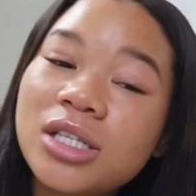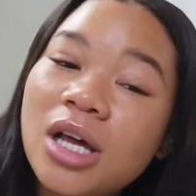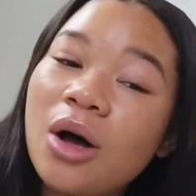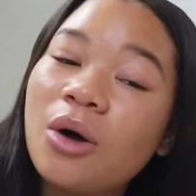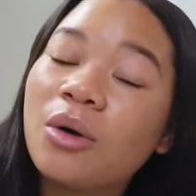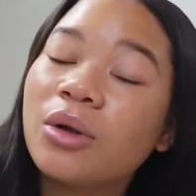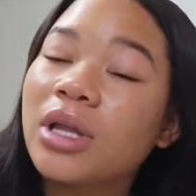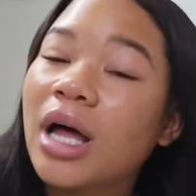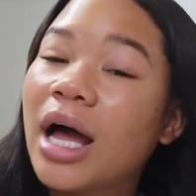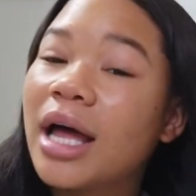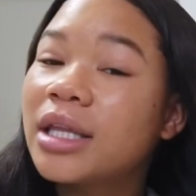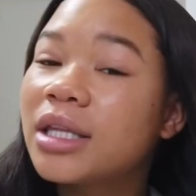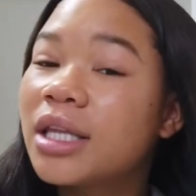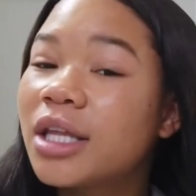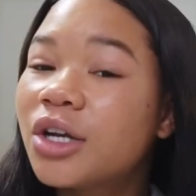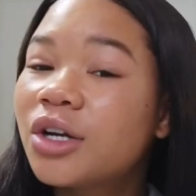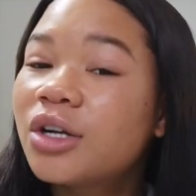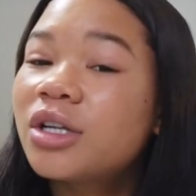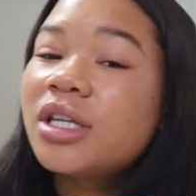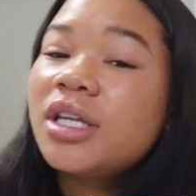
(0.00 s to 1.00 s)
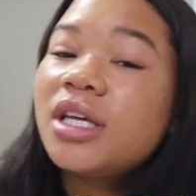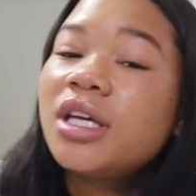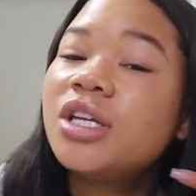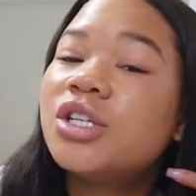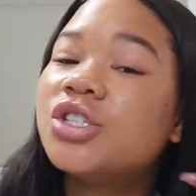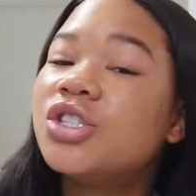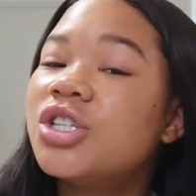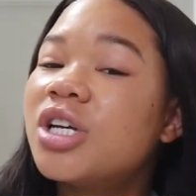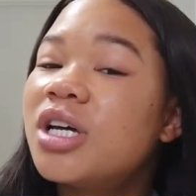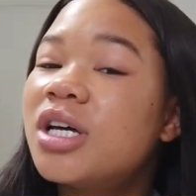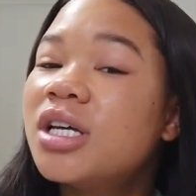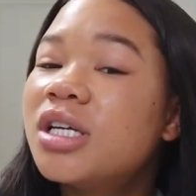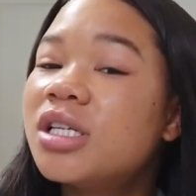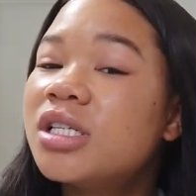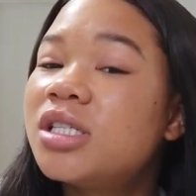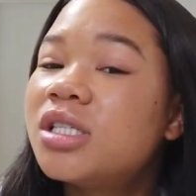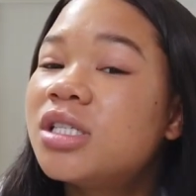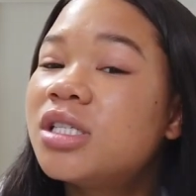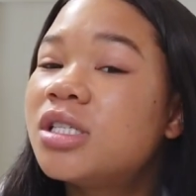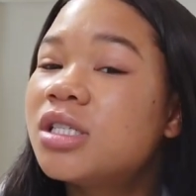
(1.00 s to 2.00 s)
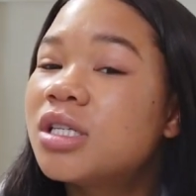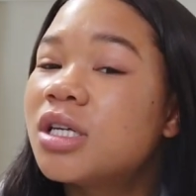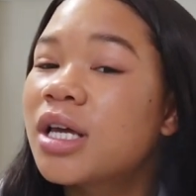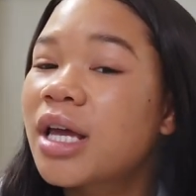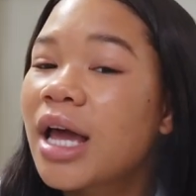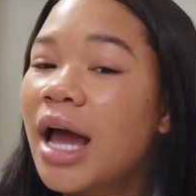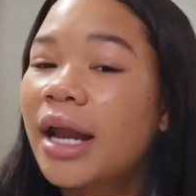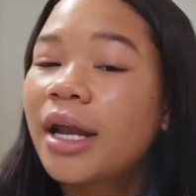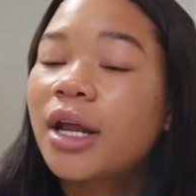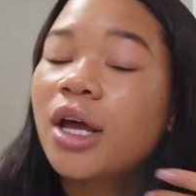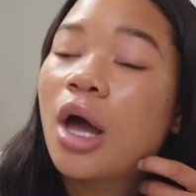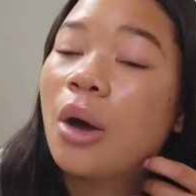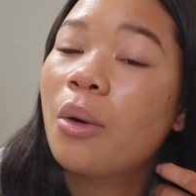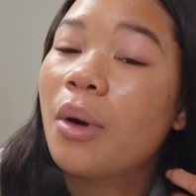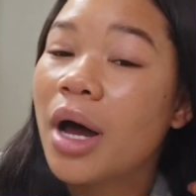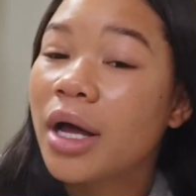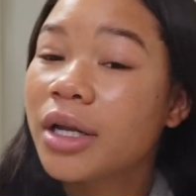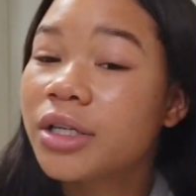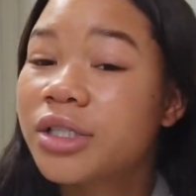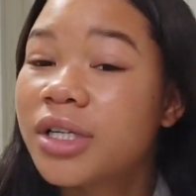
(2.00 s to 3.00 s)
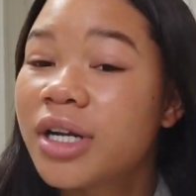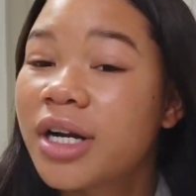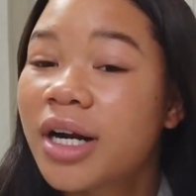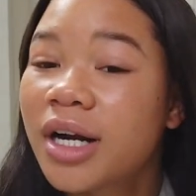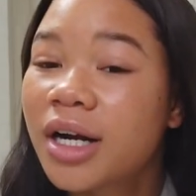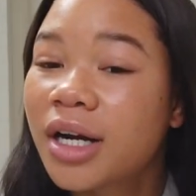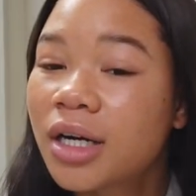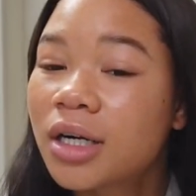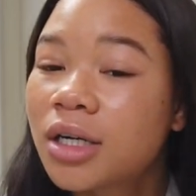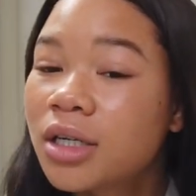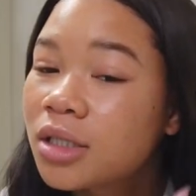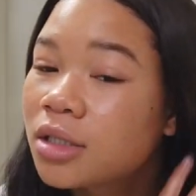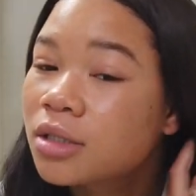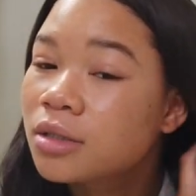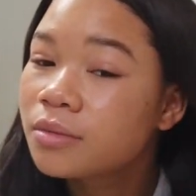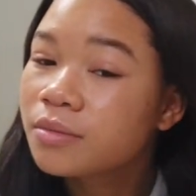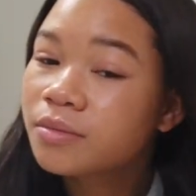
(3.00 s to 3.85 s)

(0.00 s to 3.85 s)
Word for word: So I literally just kind of go under,